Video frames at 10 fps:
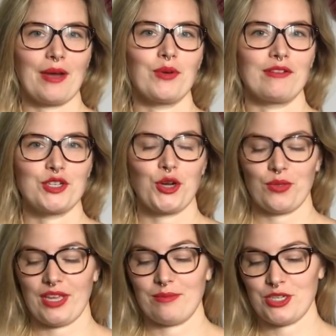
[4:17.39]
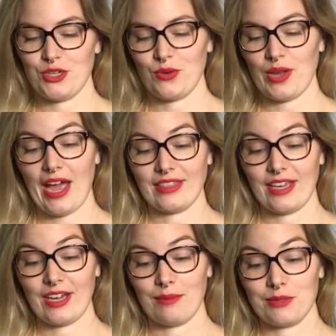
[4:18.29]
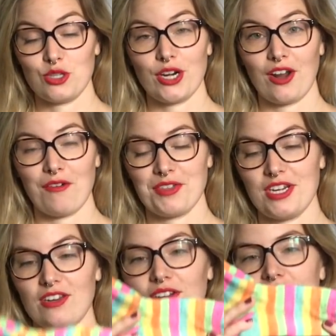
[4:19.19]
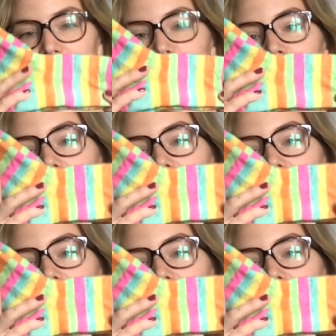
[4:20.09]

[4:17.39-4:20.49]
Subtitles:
I would have shown them to you had they come straight off the needles.